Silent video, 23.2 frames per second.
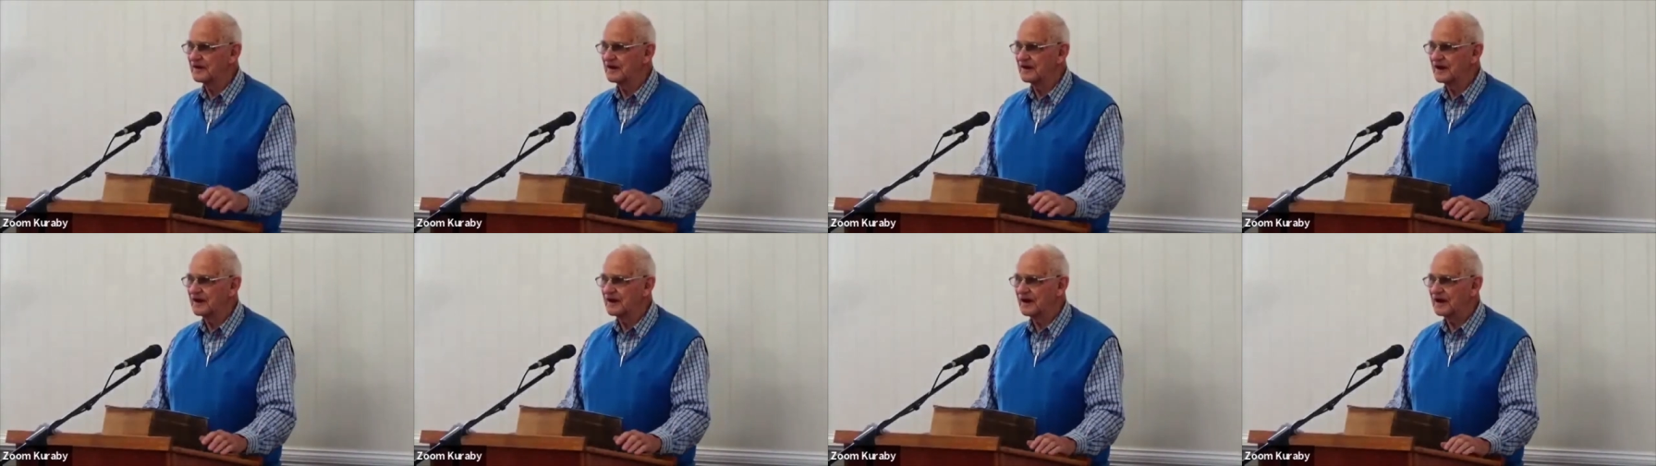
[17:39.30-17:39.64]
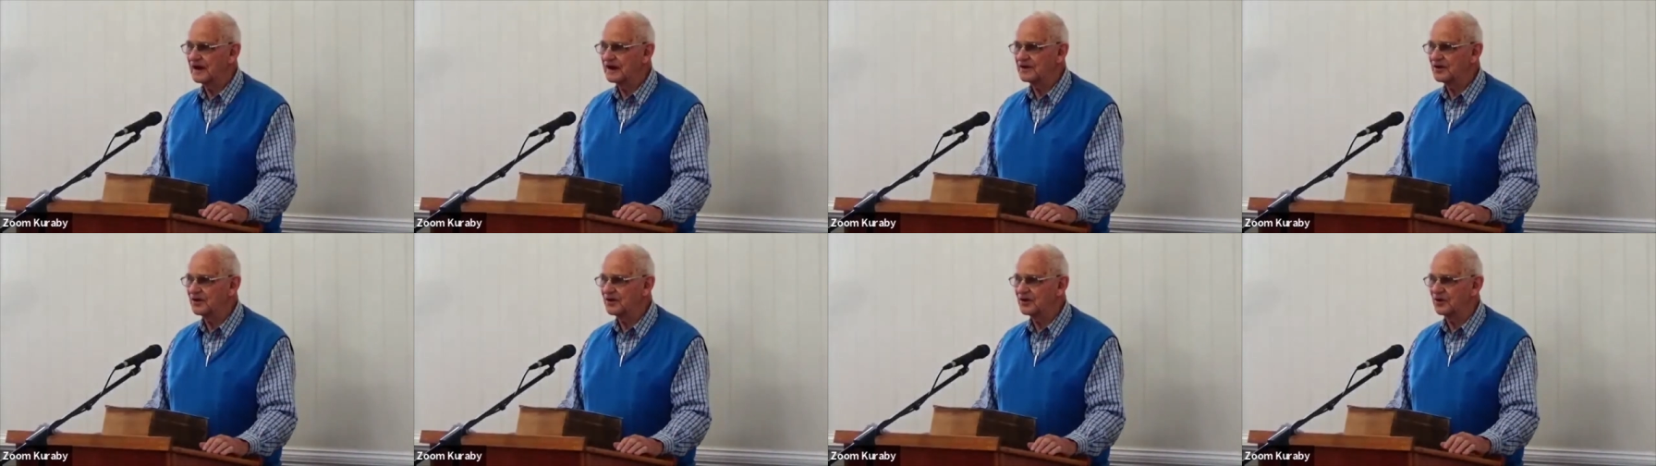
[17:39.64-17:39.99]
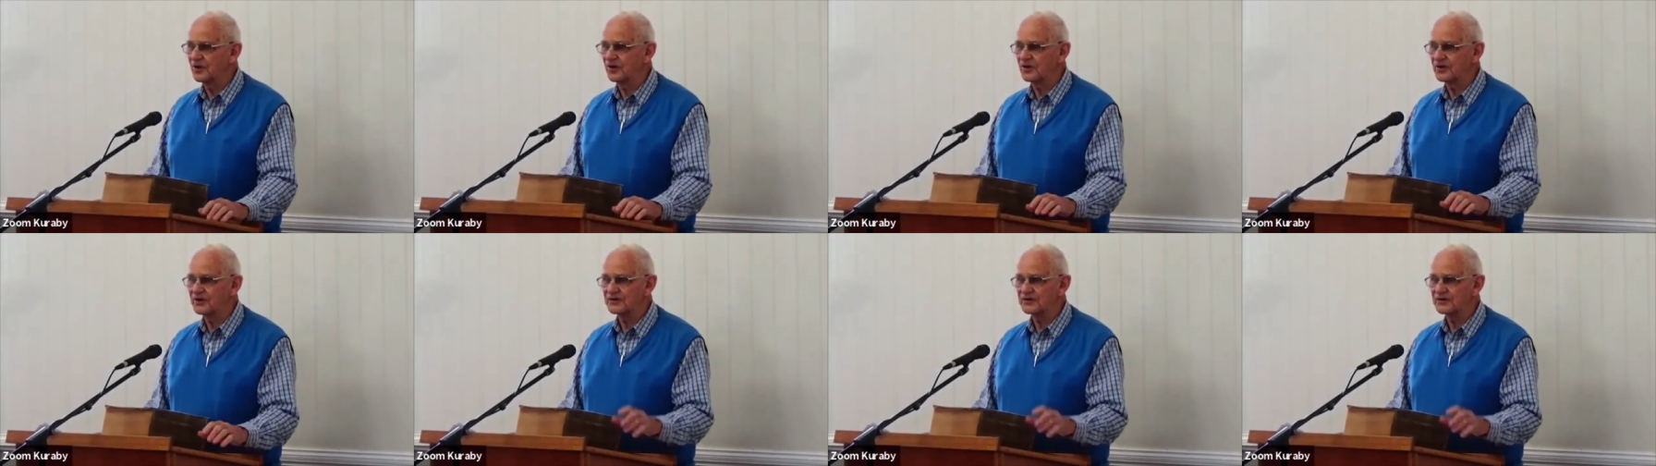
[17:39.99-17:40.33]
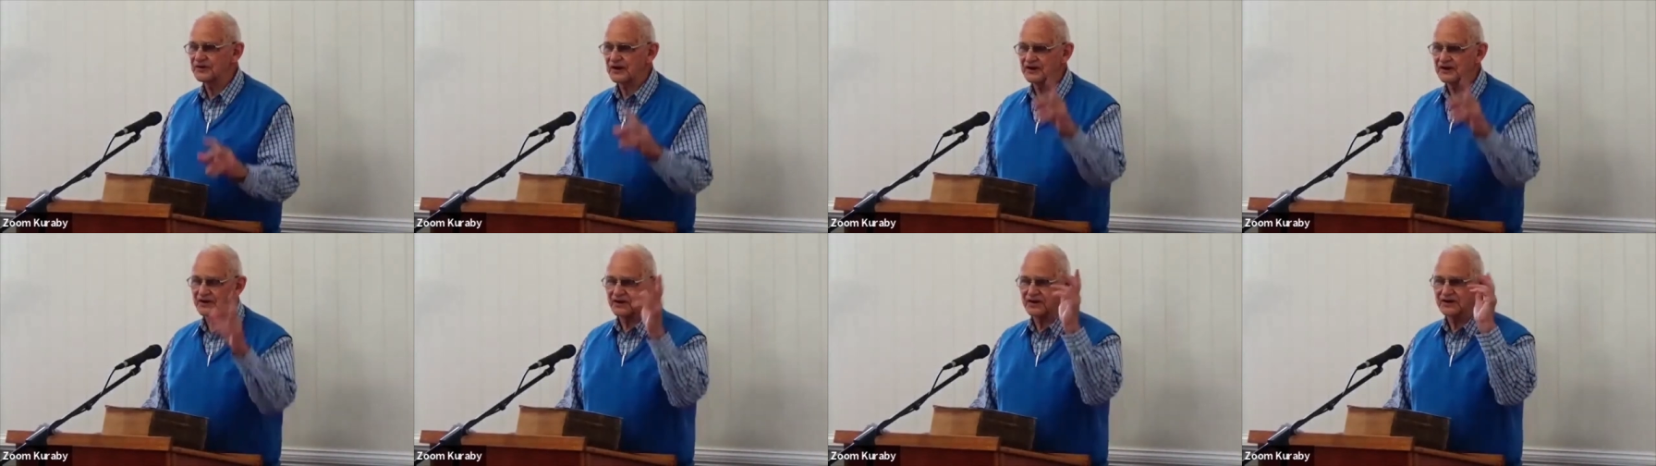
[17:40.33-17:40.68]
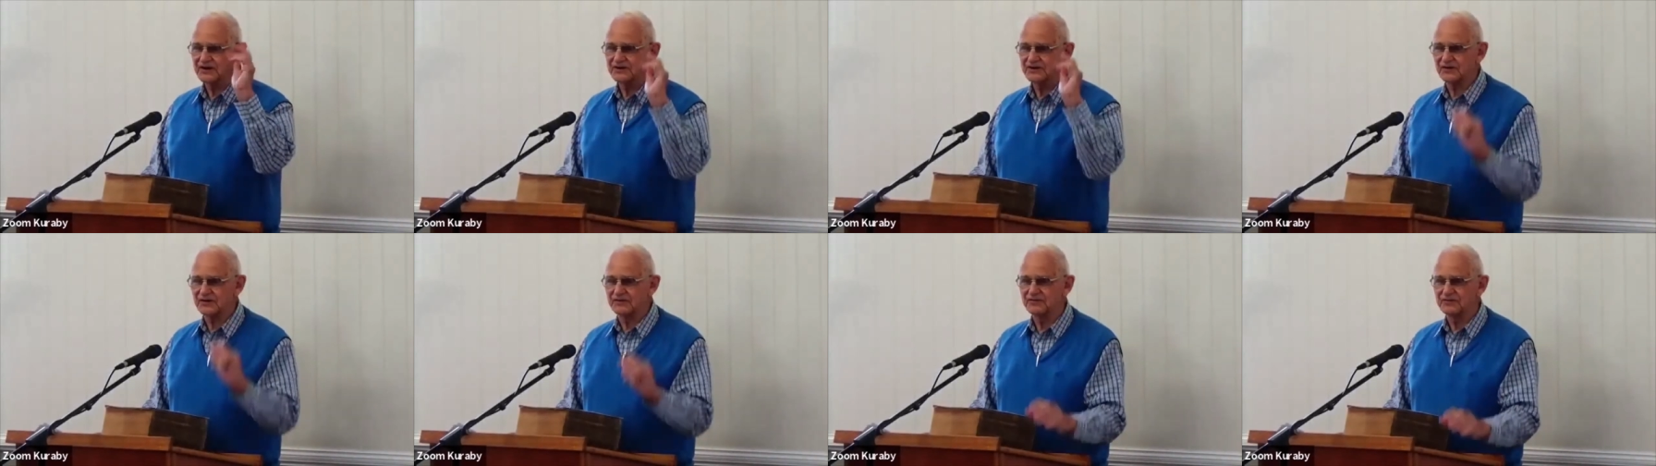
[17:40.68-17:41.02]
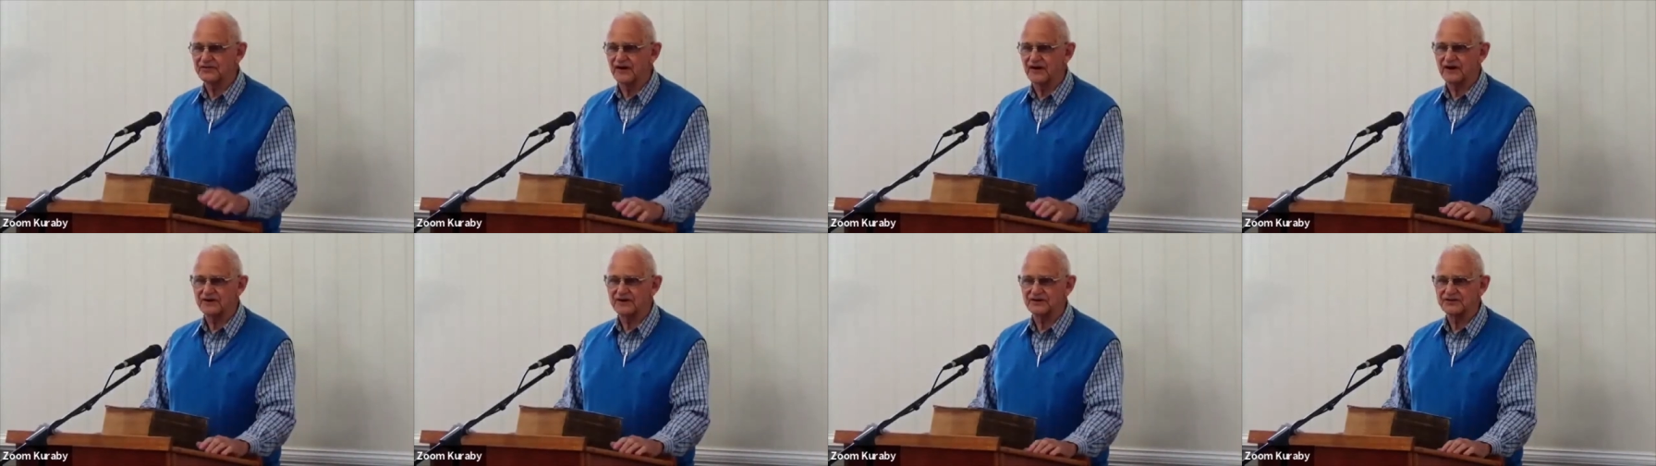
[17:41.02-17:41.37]
and you're sending some
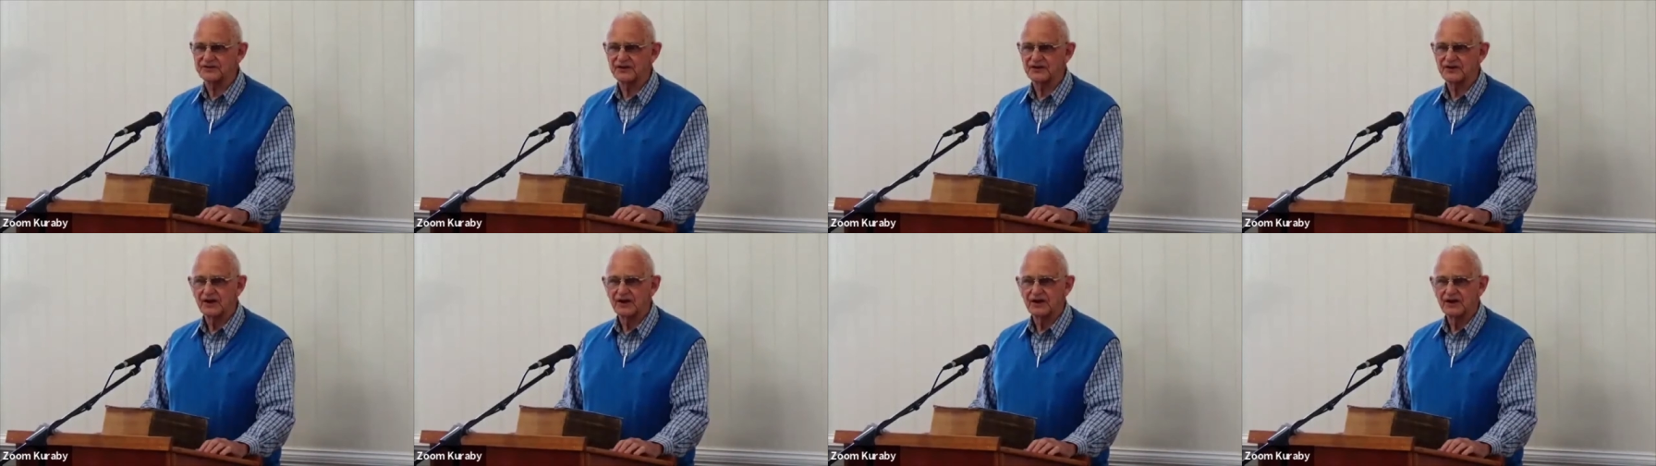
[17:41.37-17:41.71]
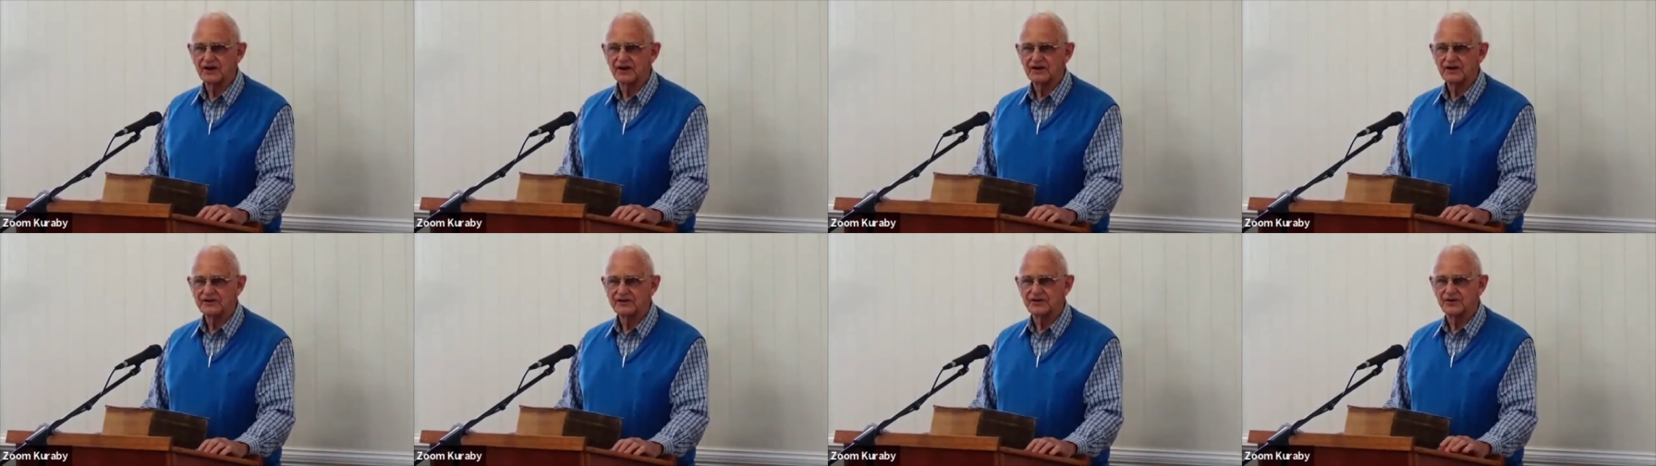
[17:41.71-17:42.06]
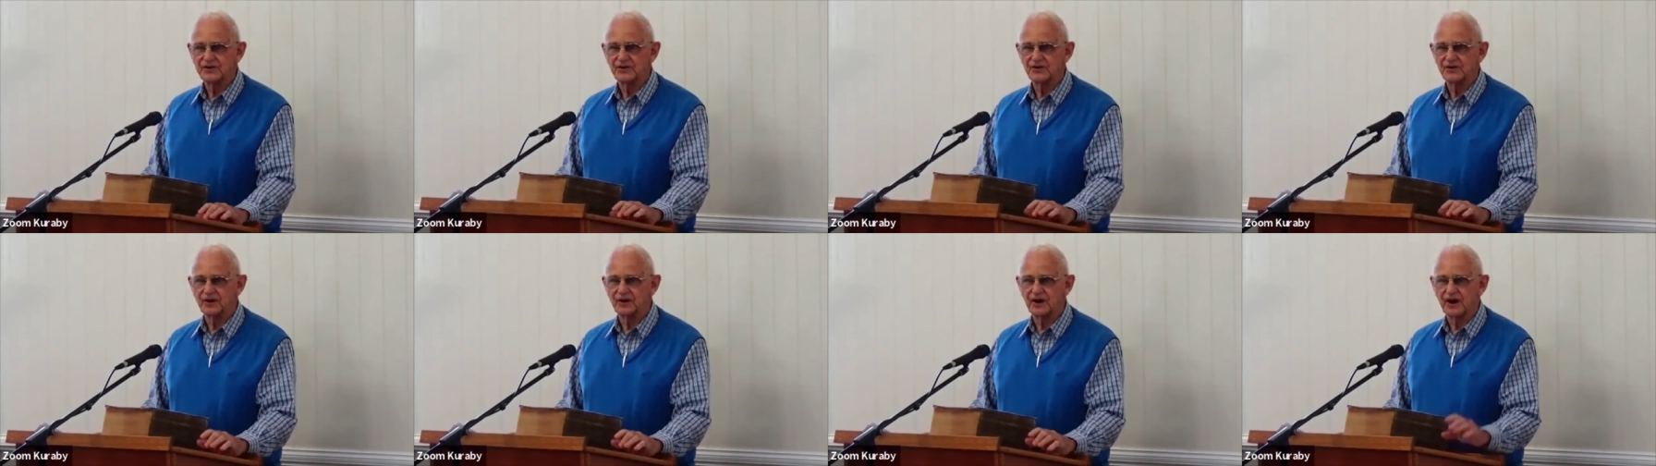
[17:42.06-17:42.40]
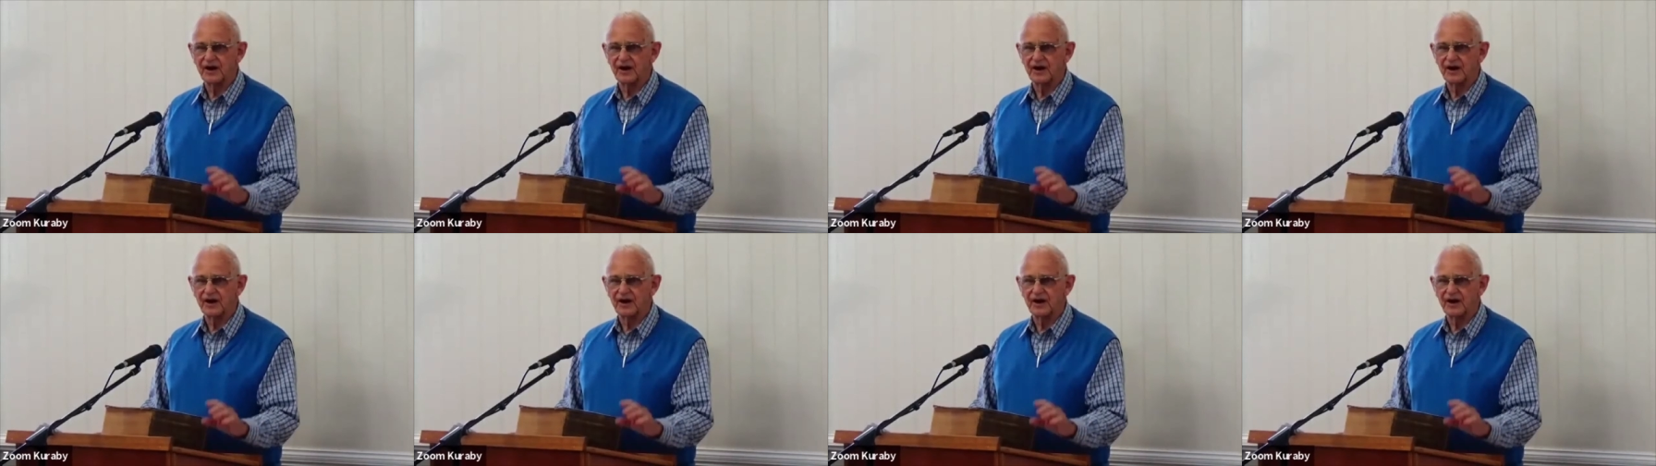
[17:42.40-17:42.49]
funds to uh,